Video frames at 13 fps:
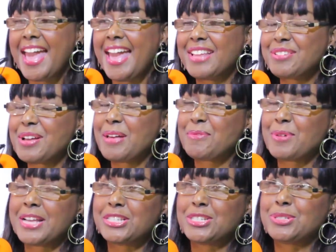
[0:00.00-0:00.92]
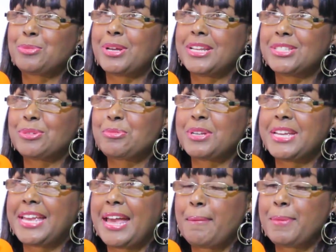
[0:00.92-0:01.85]
And I just wanted to
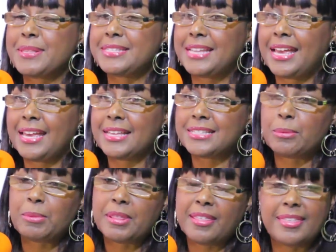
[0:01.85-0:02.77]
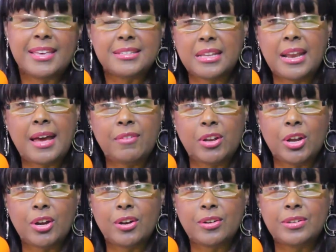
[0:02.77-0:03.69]
recap and say some of the things that I've
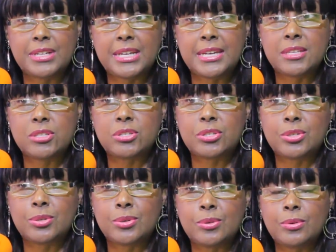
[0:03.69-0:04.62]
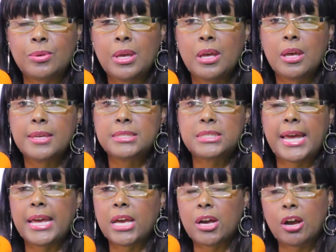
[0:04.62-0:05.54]
learned is to
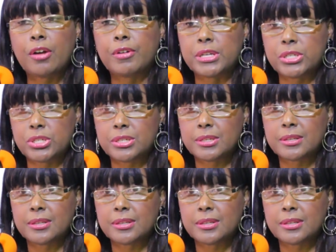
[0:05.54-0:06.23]
stay encouraged.